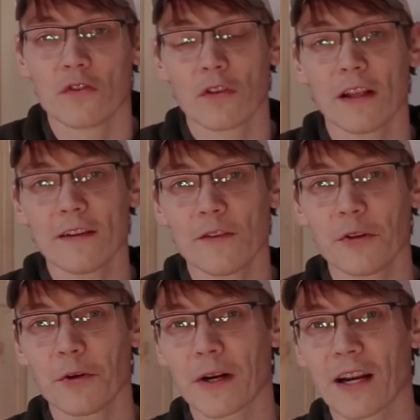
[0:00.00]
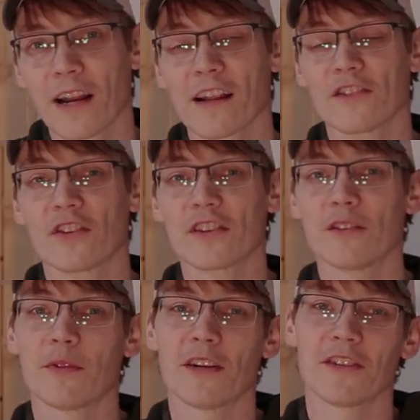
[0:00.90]
So a lot of times when you're working on a
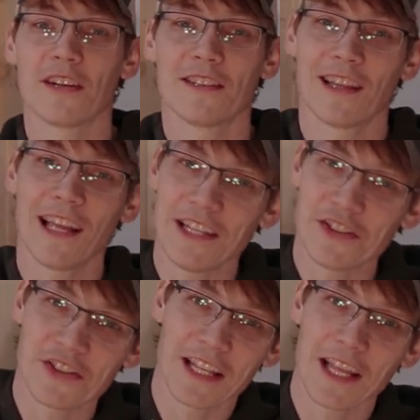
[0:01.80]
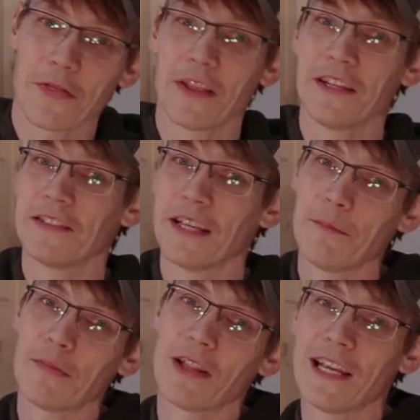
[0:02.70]
construction project, it's a lot easier to get things
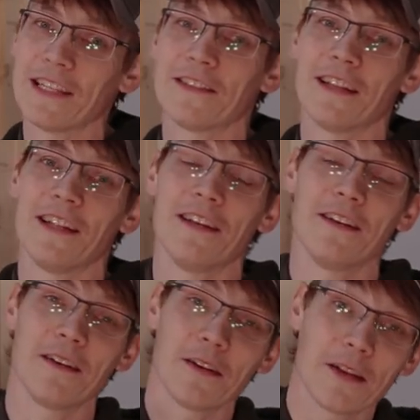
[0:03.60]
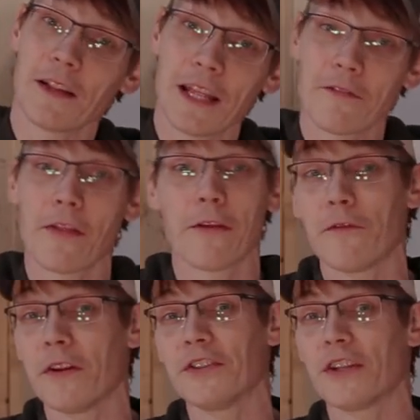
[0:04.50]
in place than get everything
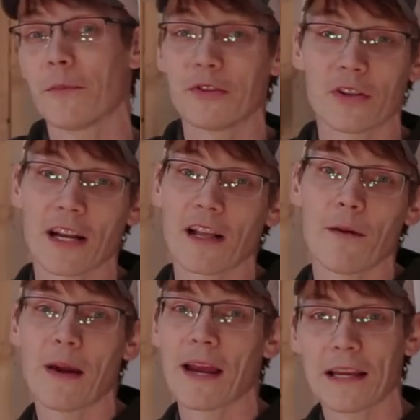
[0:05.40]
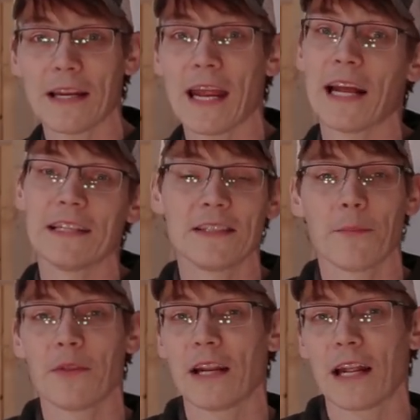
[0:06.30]
finished up and try to come back and add
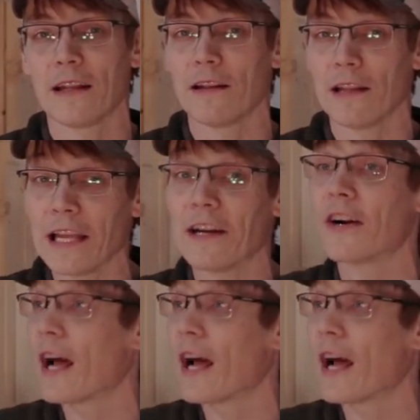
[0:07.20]
something on later